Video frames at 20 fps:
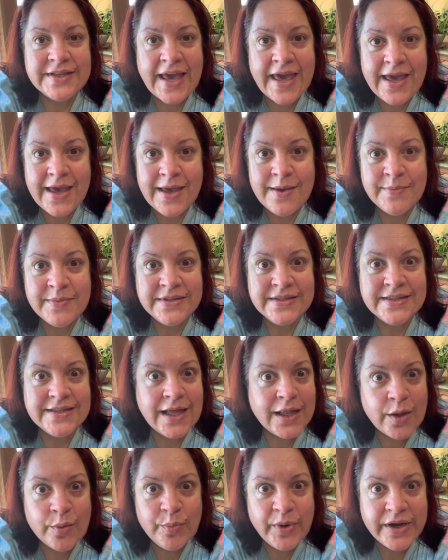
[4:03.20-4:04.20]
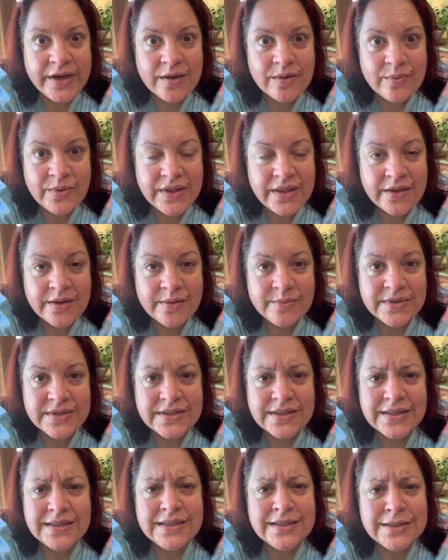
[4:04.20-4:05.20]
came and celebrated with him and
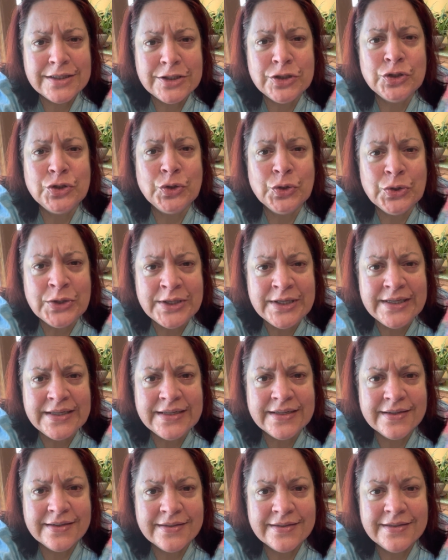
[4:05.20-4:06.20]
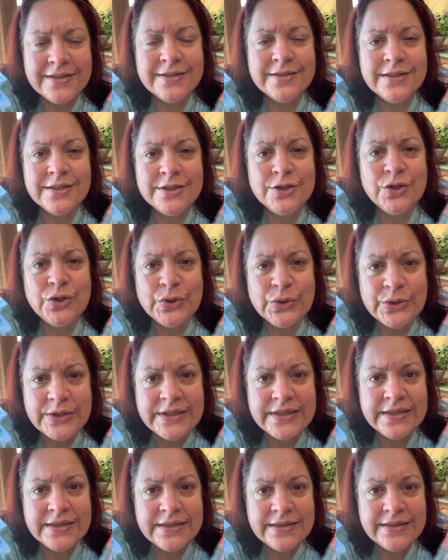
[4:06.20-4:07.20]
said, this is good. This is
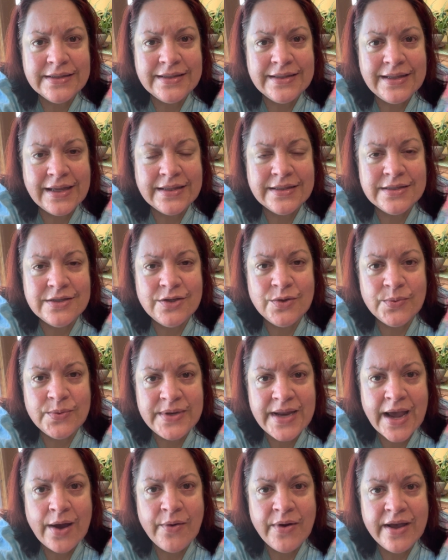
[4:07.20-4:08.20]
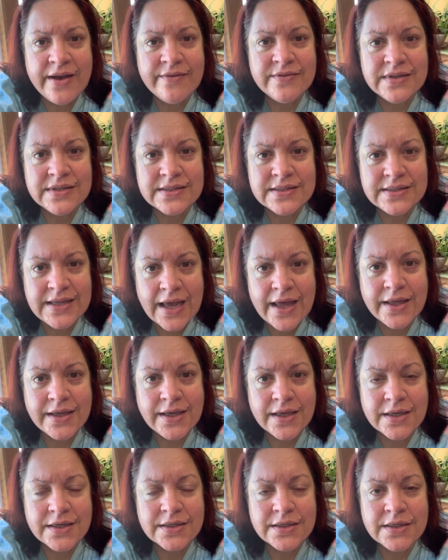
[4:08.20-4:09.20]
good that you now have this
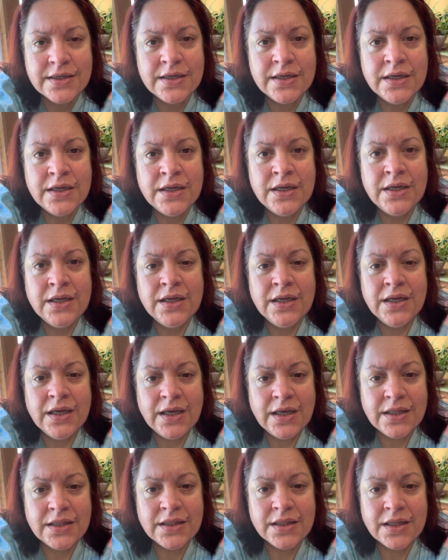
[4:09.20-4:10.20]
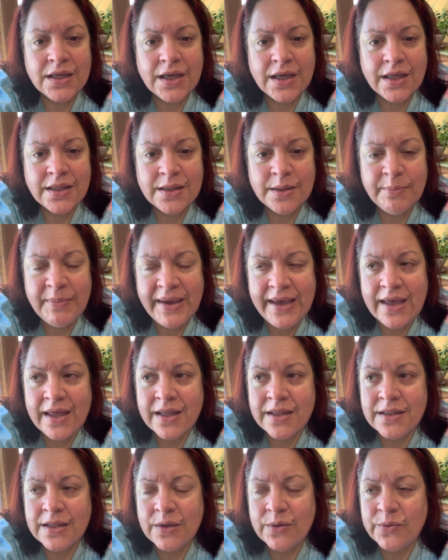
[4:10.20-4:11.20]
stallion. And, and the
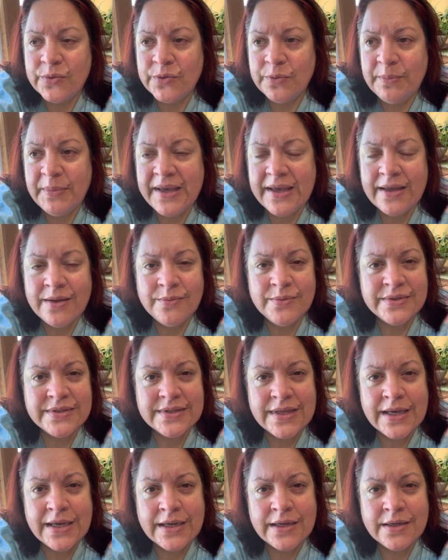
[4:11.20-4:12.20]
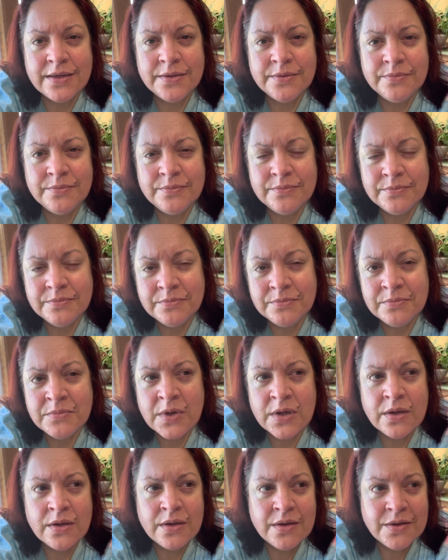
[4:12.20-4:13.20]
man, the older man was like,
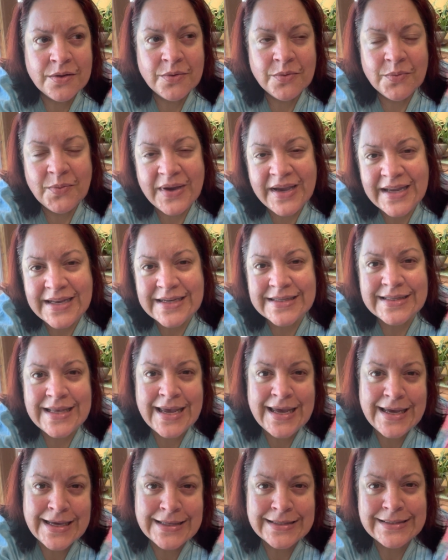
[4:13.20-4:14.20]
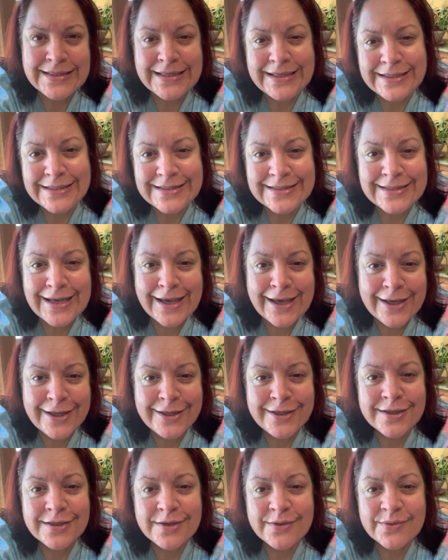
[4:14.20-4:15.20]
weighing his hands like a scale.
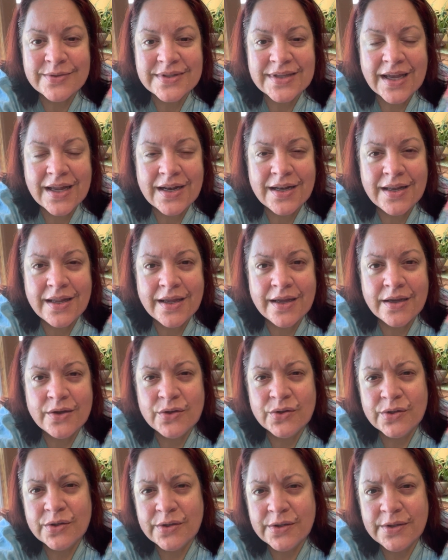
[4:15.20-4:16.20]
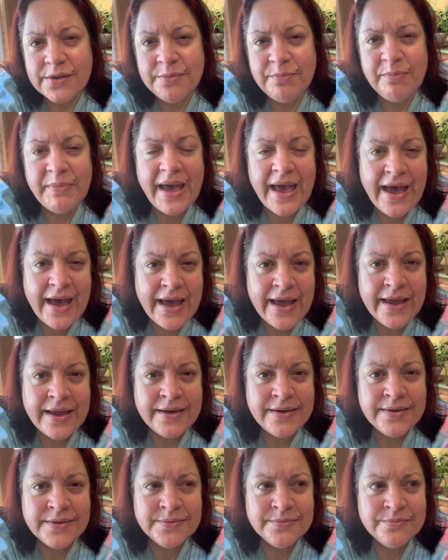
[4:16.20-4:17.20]
And he was kind of like, good,
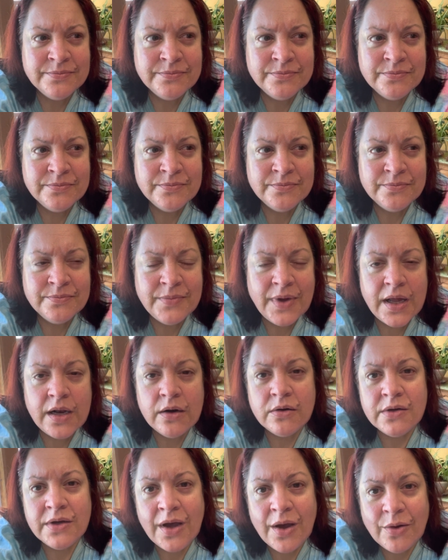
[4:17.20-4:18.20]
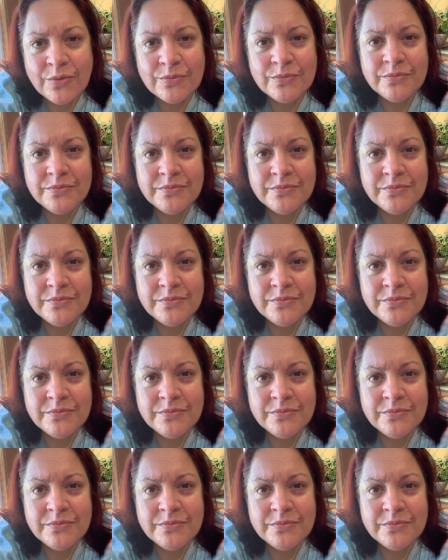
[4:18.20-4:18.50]
bad, I don't know,